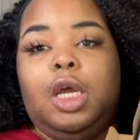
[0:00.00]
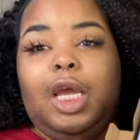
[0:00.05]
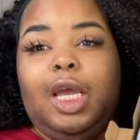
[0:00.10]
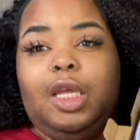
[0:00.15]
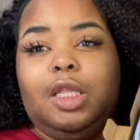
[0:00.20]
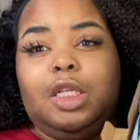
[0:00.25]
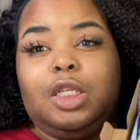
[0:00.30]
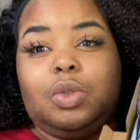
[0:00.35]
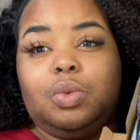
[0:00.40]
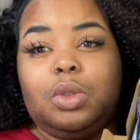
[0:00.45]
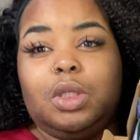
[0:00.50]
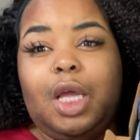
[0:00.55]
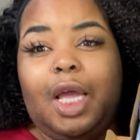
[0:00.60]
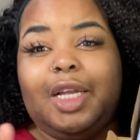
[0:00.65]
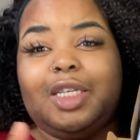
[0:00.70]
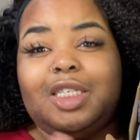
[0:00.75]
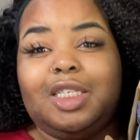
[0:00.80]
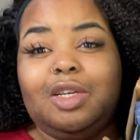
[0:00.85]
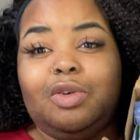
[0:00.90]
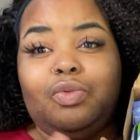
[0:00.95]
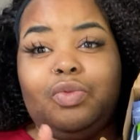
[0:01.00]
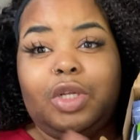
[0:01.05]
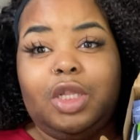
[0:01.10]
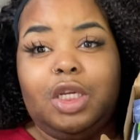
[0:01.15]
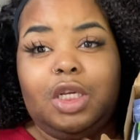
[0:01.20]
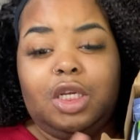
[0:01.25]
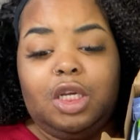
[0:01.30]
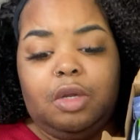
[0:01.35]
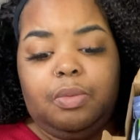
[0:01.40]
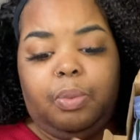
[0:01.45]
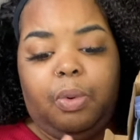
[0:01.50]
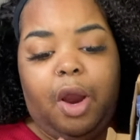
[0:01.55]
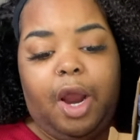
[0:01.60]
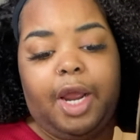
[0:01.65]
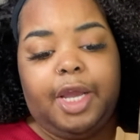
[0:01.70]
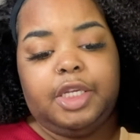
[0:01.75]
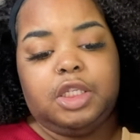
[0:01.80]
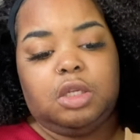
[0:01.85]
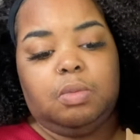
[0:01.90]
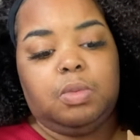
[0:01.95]
And this was actually a really good
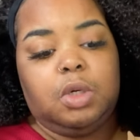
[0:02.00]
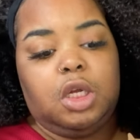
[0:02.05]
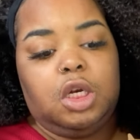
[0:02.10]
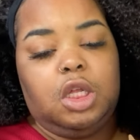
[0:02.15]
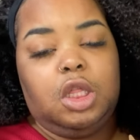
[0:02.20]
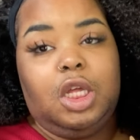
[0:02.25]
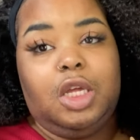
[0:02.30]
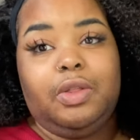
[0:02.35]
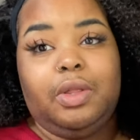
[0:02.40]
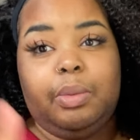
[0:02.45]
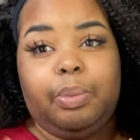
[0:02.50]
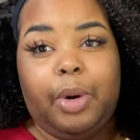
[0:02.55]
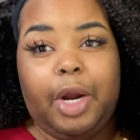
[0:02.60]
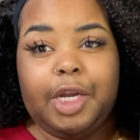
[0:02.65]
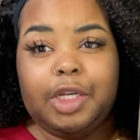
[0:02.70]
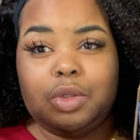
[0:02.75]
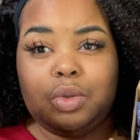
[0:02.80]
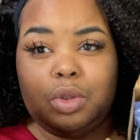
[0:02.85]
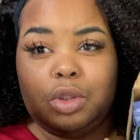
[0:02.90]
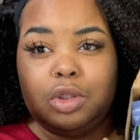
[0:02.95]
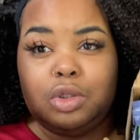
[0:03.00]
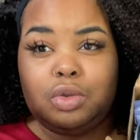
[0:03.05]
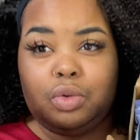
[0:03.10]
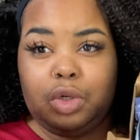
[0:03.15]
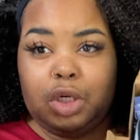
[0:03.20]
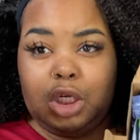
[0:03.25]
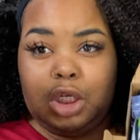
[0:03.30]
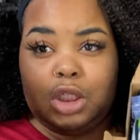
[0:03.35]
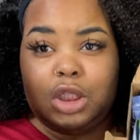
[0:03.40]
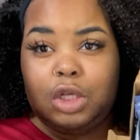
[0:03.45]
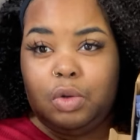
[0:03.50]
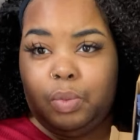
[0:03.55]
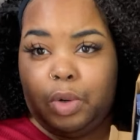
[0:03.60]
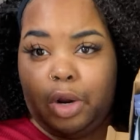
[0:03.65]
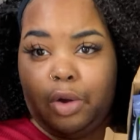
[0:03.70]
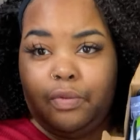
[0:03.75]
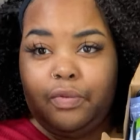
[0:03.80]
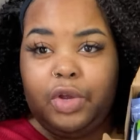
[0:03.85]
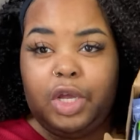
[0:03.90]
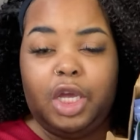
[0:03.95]
price. I'm gonna leave the price on the screen
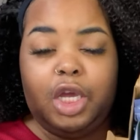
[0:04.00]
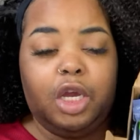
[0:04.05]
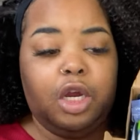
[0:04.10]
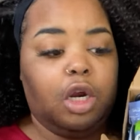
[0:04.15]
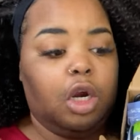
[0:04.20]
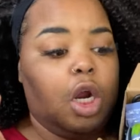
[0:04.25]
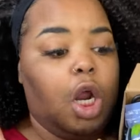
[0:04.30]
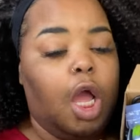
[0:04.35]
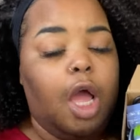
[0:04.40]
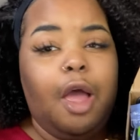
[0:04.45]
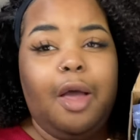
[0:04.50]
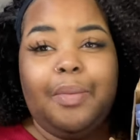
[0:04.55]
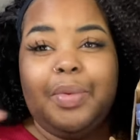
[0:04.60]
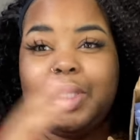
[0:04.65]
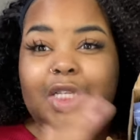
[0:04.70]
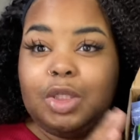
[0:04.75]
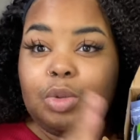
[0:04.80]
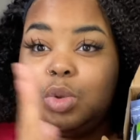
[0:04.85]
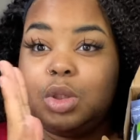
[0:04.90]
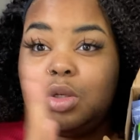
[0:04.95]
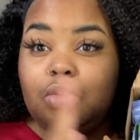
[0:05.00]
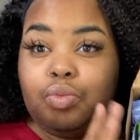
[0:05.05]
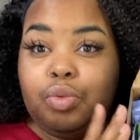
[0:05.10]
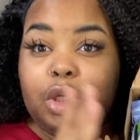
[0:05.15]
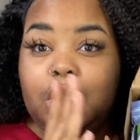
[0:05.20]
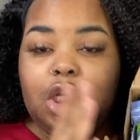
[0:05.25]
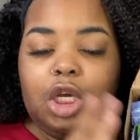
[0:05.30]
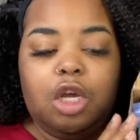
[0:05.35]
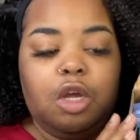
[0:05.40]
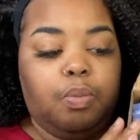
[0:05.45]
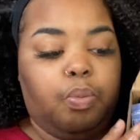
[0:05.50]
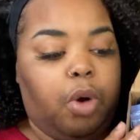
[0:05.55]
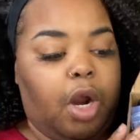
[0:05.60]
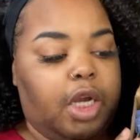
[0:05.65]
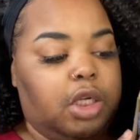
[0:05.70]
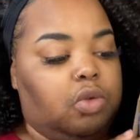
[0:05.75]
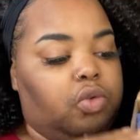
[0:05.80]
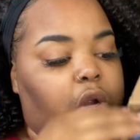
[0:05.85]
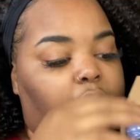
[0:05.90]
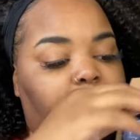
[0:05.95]
somewhere over here, but this was a really good
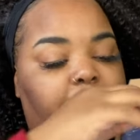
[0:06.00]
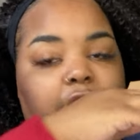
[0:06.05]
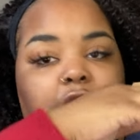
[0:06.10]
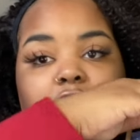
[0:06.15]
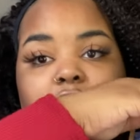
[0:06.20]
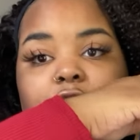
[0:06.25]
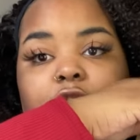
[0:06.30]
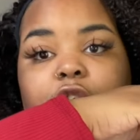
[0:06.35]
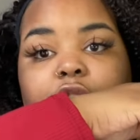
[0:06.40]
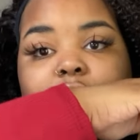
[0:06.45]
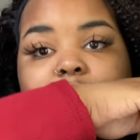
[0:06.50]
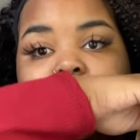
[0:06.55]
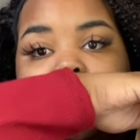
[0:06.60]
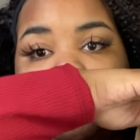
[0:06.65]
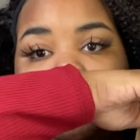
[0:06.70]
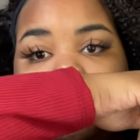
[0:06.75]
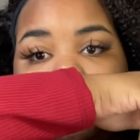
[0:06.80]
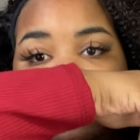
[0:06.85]
price for everything that you get.